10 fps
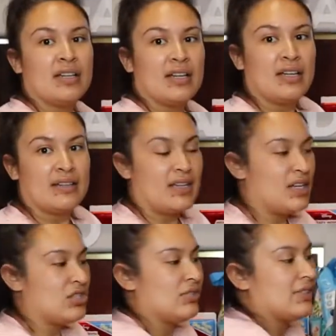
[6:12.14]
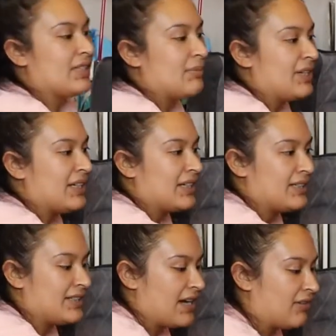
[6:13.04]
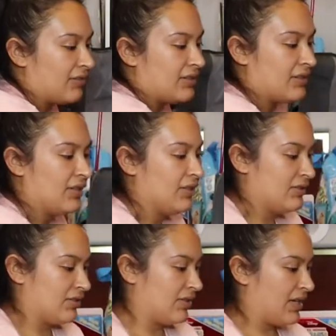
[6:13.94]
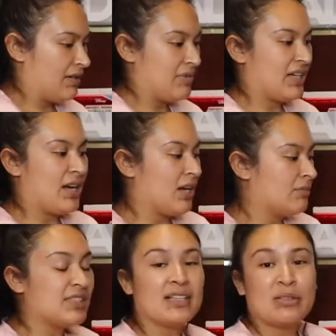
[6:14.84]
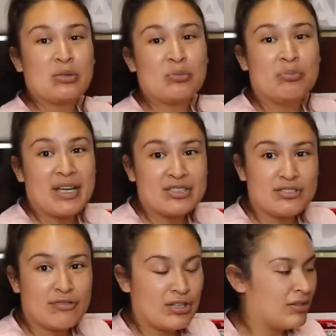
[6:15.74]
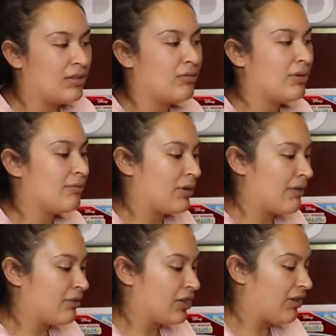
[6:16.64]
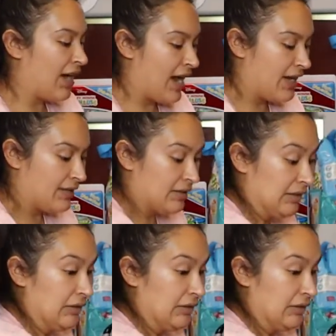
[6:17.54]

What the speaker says: and then you zip it down. So then it becomes a little bench for your little one wherever you're at.